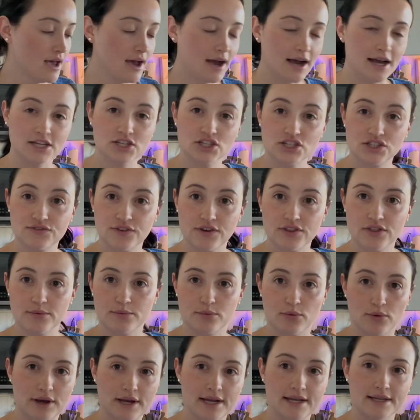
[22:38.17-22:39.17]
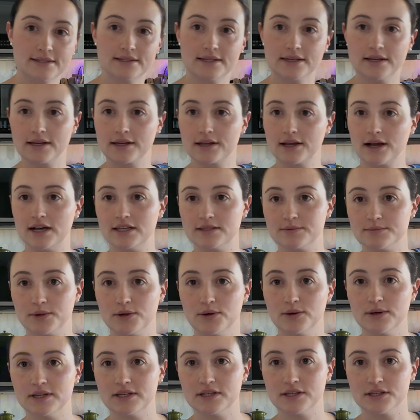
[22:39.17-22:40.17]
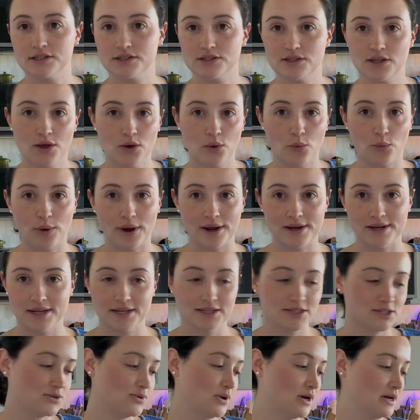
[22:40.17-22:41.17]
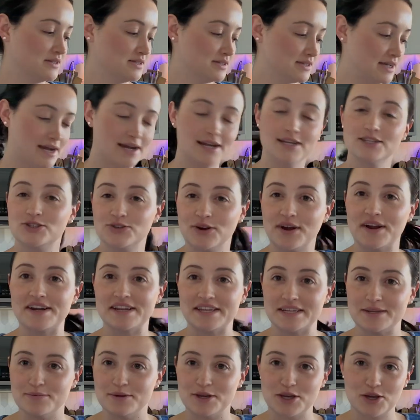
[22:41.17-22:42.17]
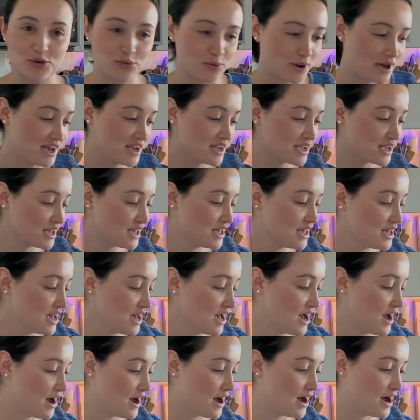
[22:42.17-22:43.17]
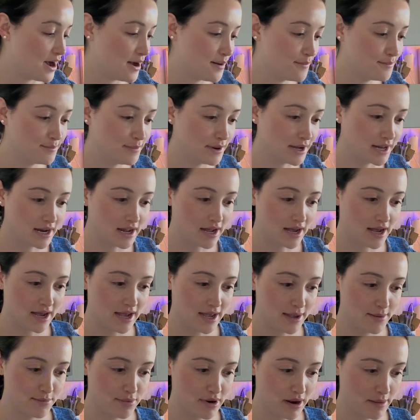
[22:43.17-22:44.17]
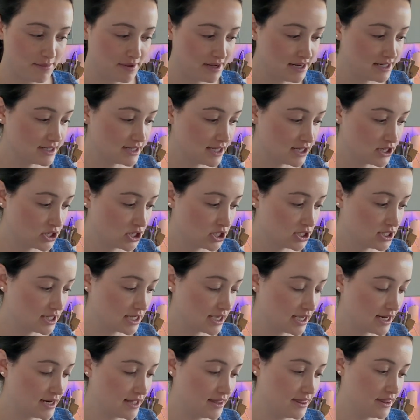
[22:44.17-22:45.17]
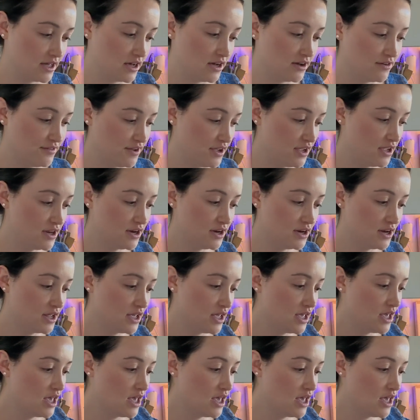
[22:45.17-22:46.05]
I just fed the boys, and Cosmo is whining to go outside, so I need to be quick. But I'm prepping dinner to get it in the oven.